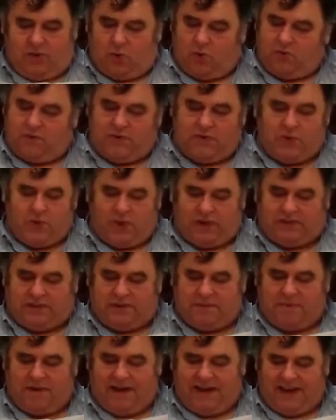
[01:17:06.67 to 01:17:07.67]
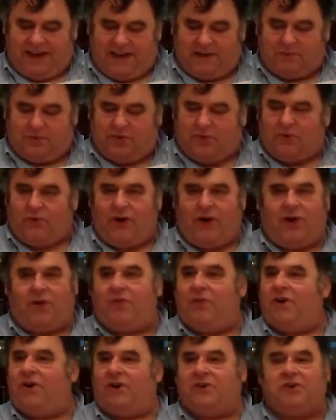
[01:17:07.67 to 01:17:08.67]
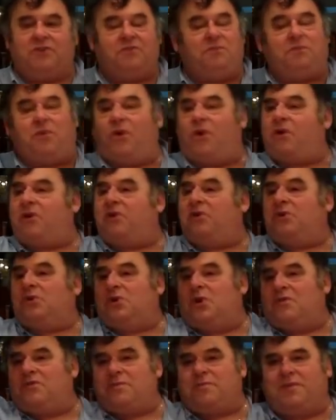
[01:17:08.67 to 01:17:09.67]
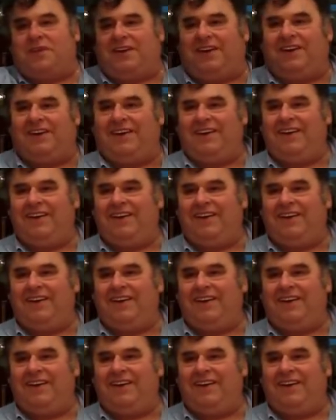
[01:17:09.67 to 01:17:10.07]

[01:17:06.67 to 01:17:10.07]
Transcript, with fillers: You've anointed my head with oil now, you've poured it all over me.